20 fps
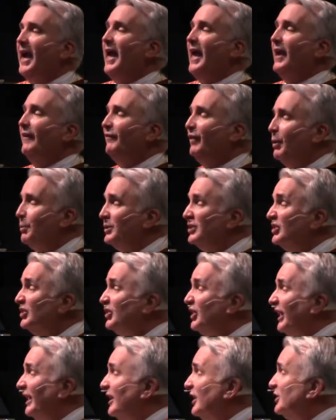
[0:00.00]
And if it was
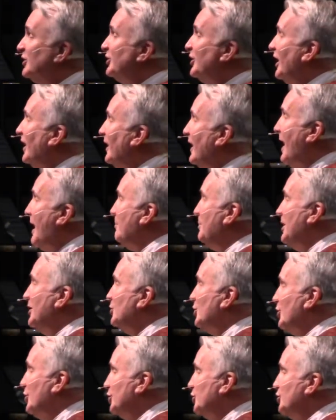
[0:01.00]
sickness that got me
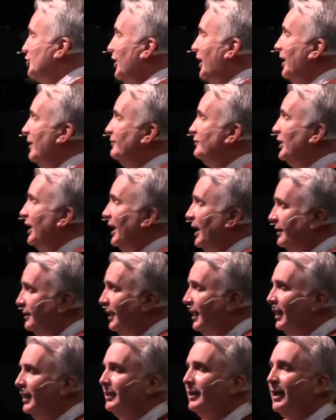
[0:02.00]
to the shade of death,
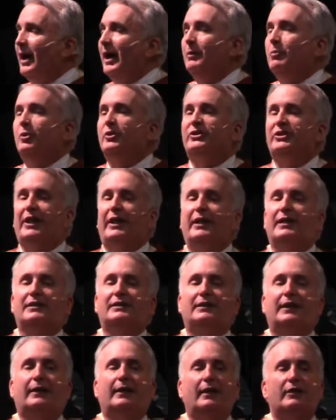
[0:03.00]
God will say to
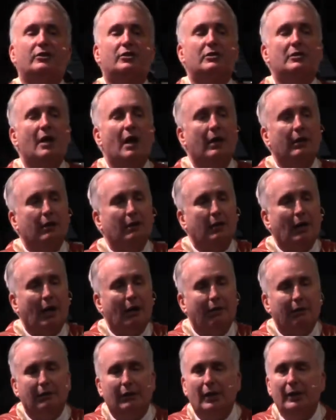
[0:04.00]
sickness, No, you
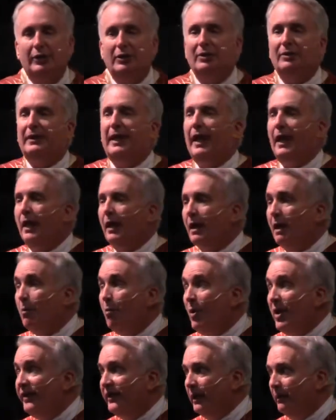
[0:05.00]
don't. You can't
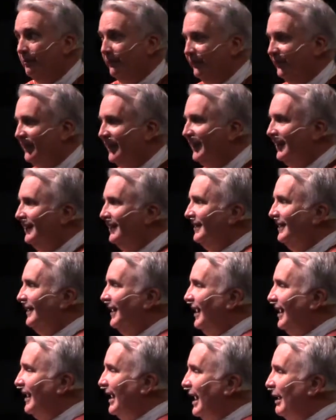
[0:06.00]
come with him.
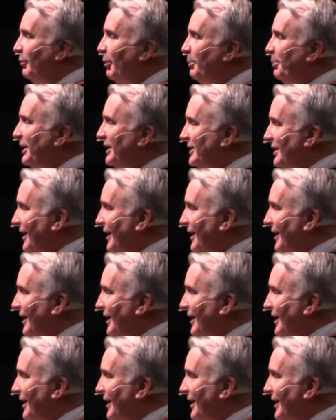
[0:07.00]
And I will be